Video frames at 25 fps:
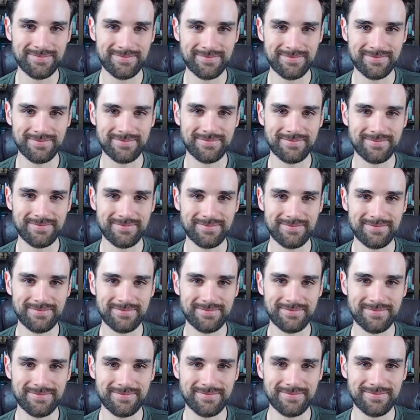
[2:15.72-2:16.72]

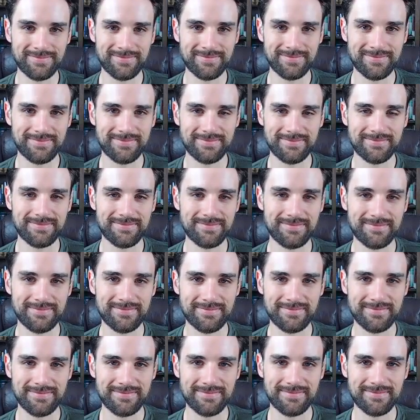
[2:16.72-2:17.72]

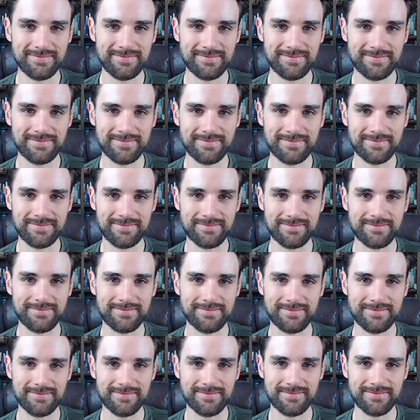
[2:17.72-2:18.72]

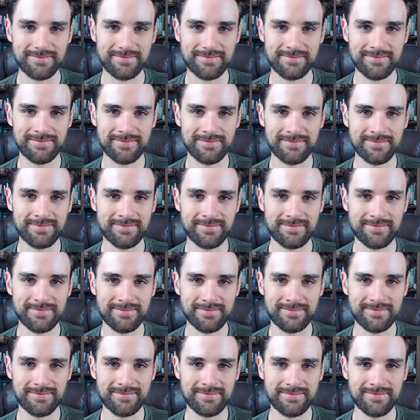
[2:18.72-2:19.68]
(not speaking)